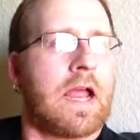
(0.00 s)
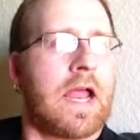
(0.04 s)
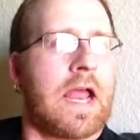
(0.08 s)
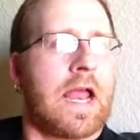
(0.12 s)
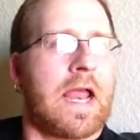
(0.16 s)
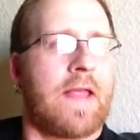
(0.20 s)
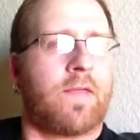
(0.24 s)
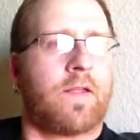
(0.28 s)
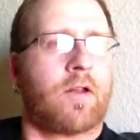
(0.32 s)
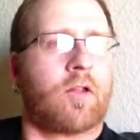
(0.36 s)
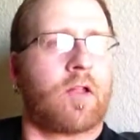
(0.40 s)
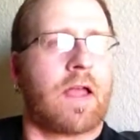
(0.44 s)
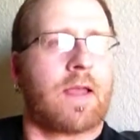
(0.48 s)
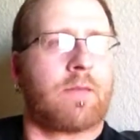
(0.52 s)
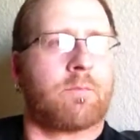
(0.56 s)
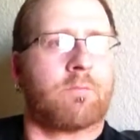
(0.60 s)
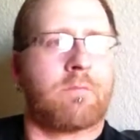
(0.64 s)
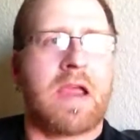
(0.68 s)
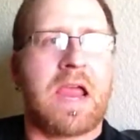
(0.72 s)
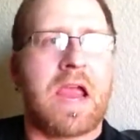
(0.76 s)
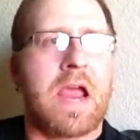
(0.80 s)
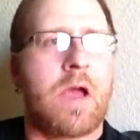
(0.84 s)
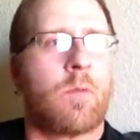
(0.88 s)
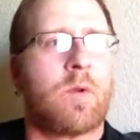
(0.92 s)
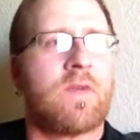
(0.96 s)
And they're like,
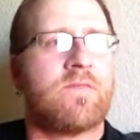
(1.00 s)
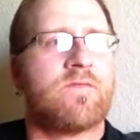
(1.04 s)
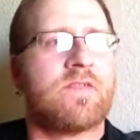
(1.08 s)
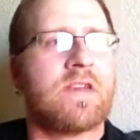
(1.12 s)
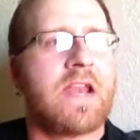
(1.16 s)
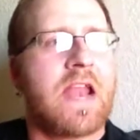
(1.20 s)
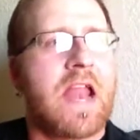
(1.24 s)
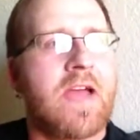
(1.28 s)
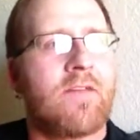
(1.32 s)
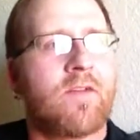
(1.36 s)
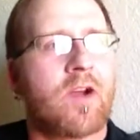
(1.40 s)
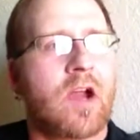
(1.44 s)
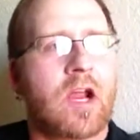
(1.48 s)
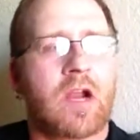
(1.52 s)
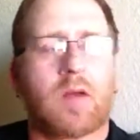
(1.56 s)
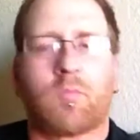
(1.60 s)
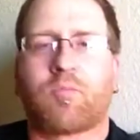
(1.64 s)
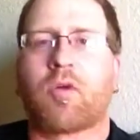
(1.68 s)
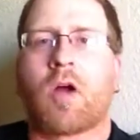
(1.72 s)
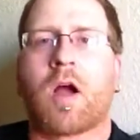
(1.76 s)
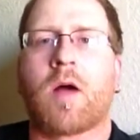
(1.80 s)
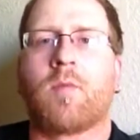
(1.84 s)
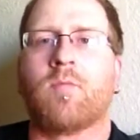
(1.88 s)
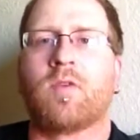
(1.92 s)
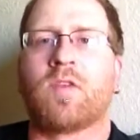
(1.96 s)
man, we've never had a
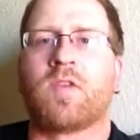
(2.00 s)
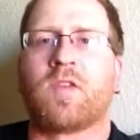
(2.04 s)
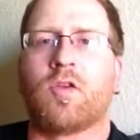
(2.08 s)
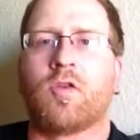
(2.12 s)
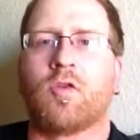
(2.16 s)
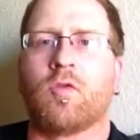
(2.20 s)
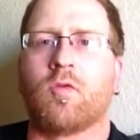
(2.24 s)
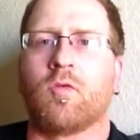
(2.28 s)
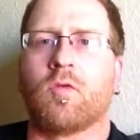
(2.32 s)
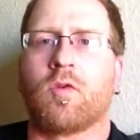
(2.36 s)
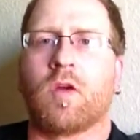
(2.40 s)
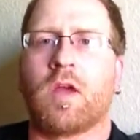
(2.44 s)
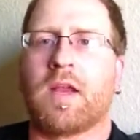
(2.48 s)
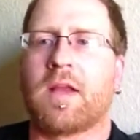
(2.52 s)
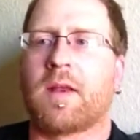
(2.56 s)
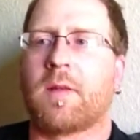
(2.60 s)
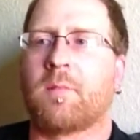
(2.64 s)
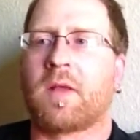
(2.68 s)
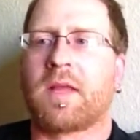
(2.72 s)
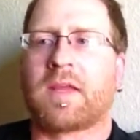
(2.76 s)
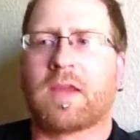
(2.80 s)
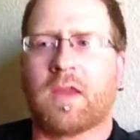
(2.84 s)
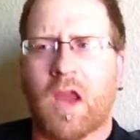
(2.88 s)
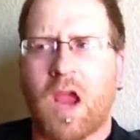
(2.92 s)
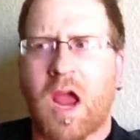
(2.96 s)
problem with you. And I'm
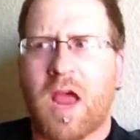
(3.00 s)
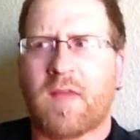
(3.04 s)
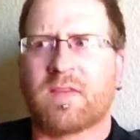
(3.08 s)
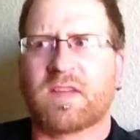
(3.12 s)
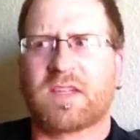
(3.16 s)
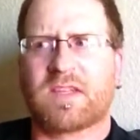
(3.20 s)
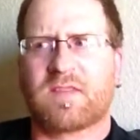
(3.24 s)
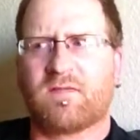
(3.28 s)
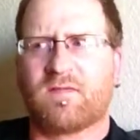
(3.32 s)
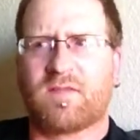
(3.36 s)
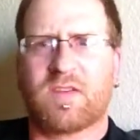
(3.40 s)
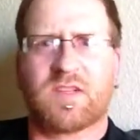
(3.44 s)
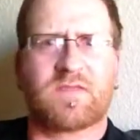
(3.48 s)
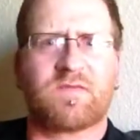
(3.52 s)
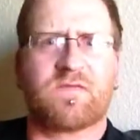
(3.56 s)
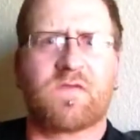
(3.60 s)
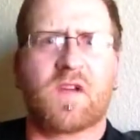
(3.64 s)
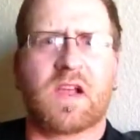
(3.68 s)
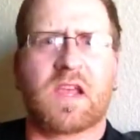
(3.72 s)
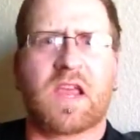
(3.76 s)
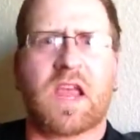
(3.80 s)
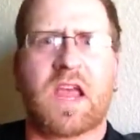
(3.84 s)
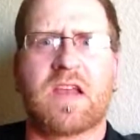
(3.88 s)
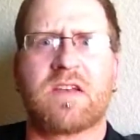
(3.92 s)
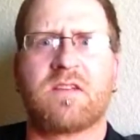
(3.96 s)
like, yeah, this
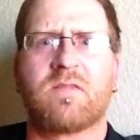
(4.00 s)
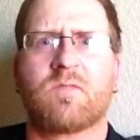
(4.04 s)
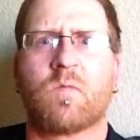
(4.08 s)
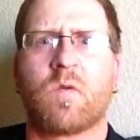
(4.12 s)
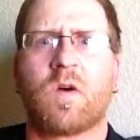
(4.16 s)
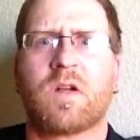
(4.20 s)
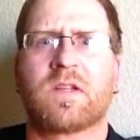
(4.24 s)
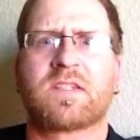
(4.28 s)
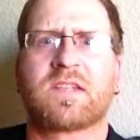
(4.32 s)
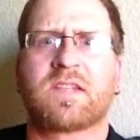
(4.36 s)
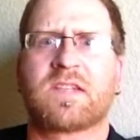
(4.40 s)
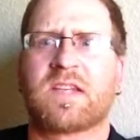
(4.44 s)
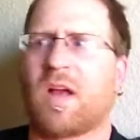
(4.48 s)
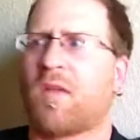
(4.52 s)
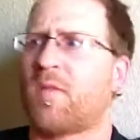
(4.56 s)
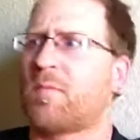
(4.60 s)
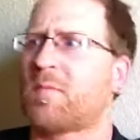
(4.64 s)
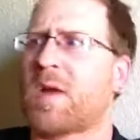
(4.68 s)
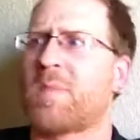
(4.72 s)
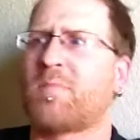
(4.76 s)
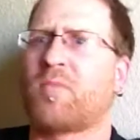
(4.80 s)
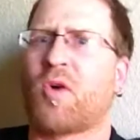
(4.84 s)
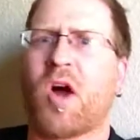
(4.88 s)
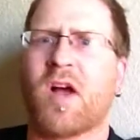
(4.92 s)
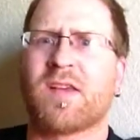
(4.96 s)
fuckhead wants to tell
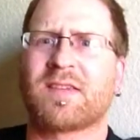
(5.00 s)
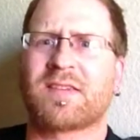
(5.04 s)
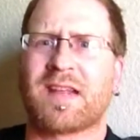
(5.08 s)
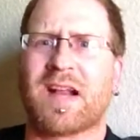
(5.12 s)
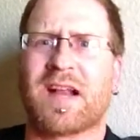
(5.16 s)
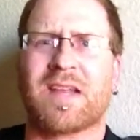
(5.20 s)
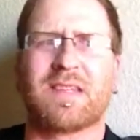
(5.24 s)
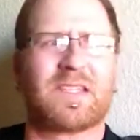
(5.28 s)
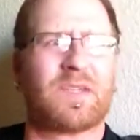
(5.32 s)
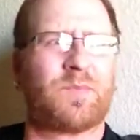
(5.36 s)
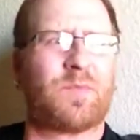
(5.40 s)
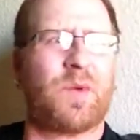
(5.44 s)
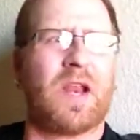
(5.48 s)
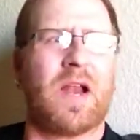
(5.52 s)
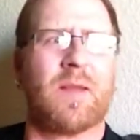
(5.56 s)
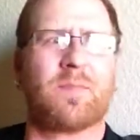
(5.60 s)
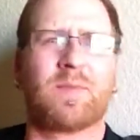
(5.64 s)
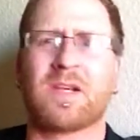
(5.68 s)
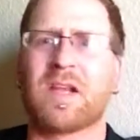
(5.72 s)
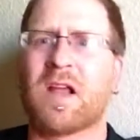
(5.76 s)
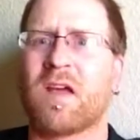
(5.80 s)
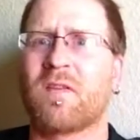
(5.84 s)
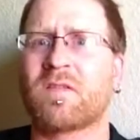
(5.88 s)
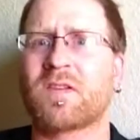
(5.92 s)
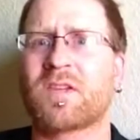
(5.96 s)
my boss that I speed up
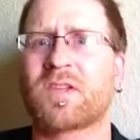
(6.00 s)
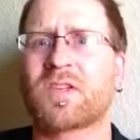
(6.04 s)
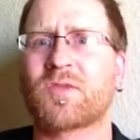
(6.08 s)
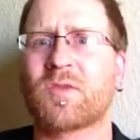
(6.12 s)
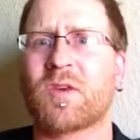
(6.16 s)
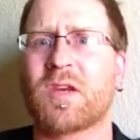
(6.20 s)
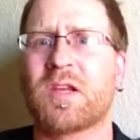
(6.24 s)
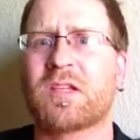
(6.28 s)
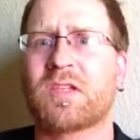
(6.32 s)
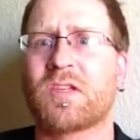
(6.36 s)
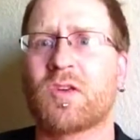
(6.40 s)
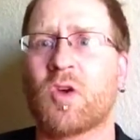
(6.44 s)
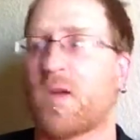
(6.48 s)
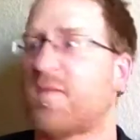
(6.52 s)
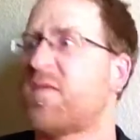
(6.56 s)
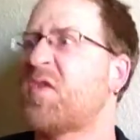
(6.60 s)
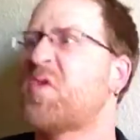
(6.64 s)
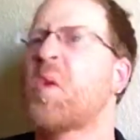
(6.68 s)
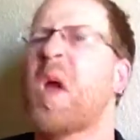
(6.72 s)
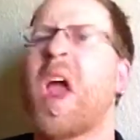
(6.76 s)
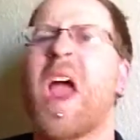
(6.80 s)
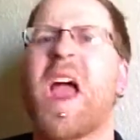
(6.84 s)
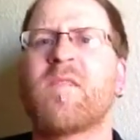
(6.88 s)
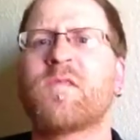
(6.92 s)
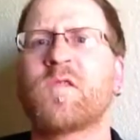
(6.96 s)
and down the street too. Have you
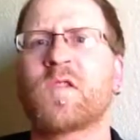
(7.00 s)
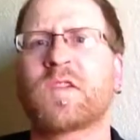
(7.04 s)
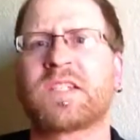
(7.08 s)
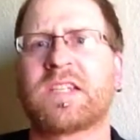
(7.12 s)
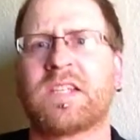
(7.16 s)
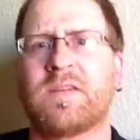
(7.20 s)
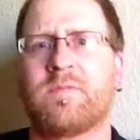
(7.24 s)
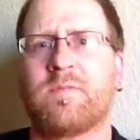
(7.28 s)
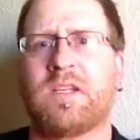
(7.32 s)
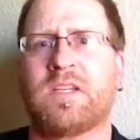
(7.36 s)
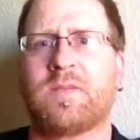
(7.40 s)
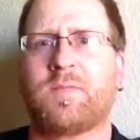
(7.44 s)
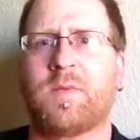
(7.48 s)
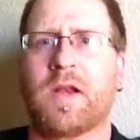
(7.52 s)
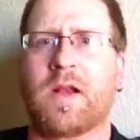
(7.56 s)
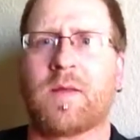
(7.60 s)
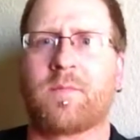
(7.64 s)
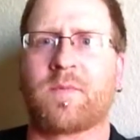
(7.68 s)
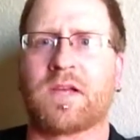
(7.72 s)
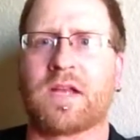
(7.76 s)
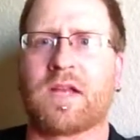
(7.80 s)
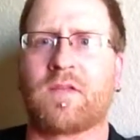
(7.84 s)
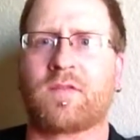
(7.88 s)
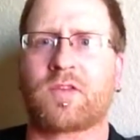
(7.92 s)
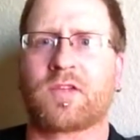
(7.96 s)
ever seen me speed up
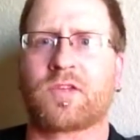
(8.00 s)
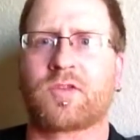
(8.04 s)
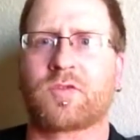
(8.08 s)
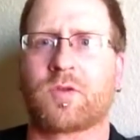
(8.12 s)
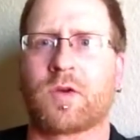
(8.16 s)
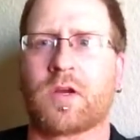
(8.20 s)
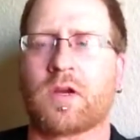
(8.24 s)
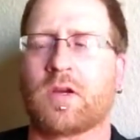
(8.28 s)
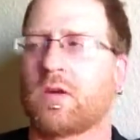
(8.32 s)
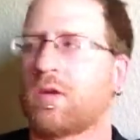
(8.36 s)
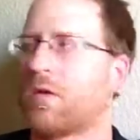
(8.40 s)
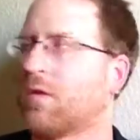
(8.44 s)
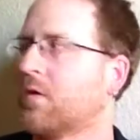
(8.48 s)
and down the street?